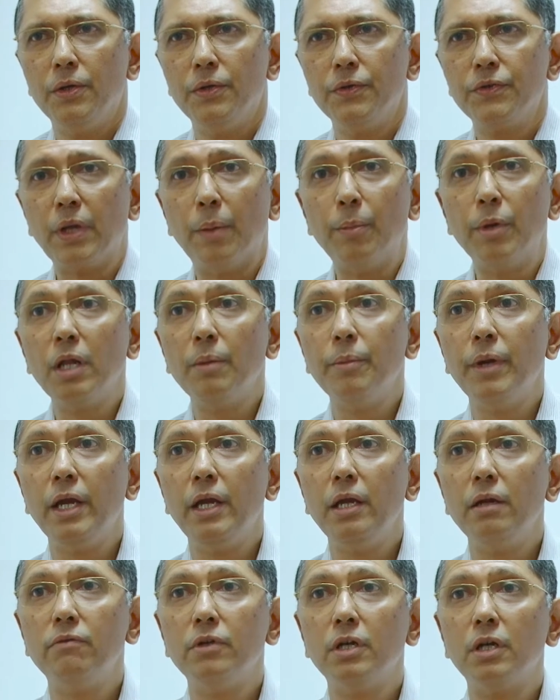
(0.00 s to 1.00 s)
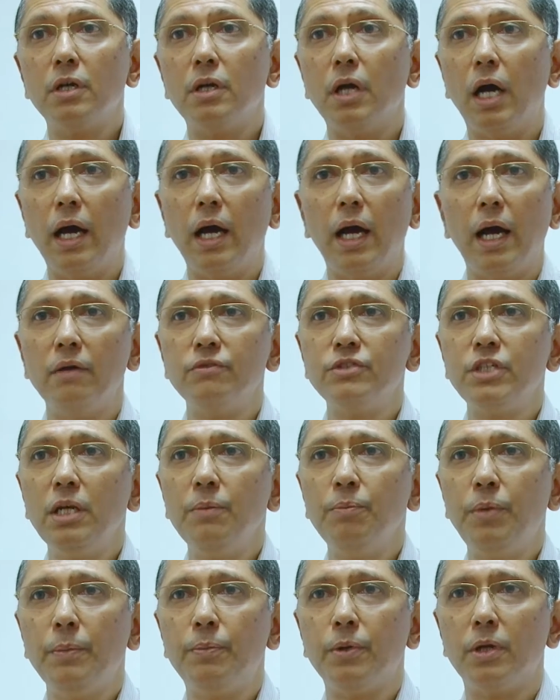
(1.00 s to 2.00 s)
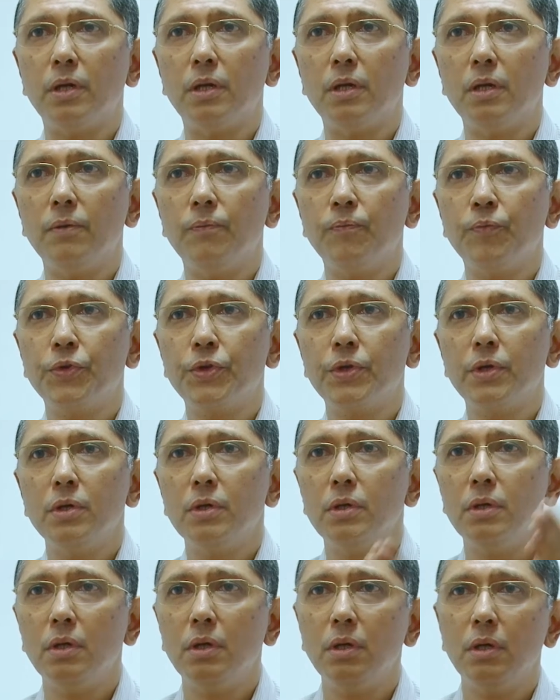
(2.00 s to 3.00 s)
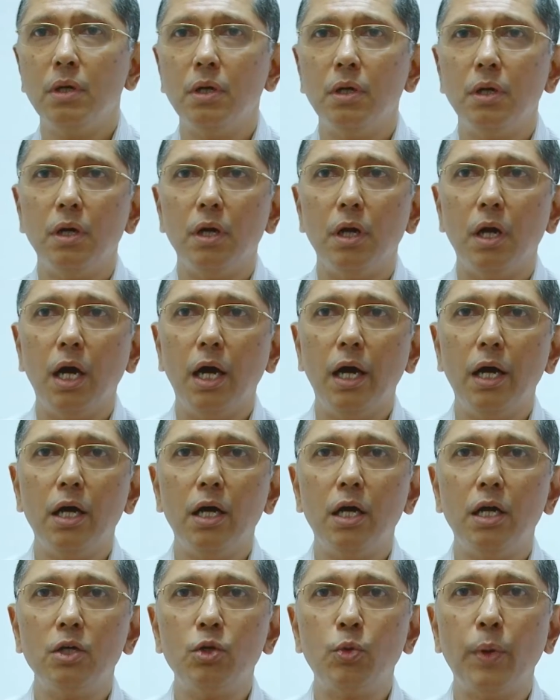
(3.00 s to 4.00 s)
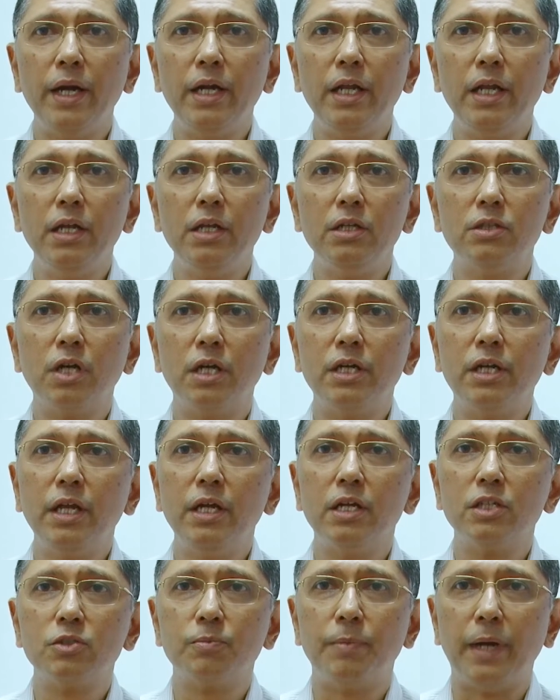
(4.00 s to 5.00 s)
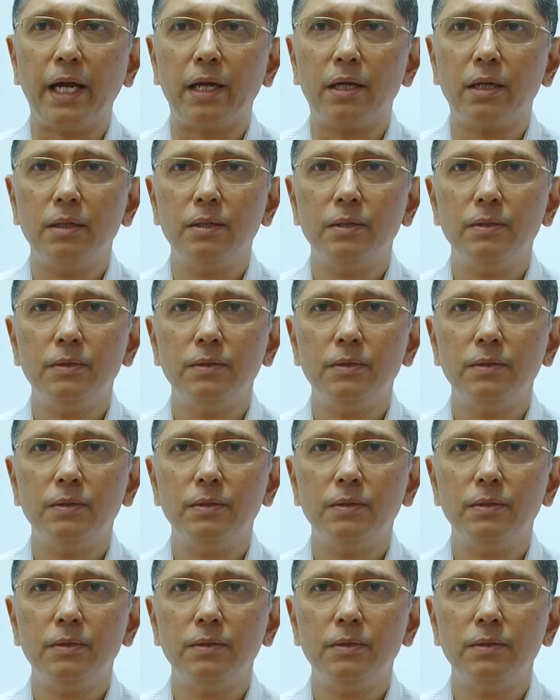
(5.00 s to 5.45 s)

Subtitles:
Somebody may even, I've seen people, 20, 30 years back,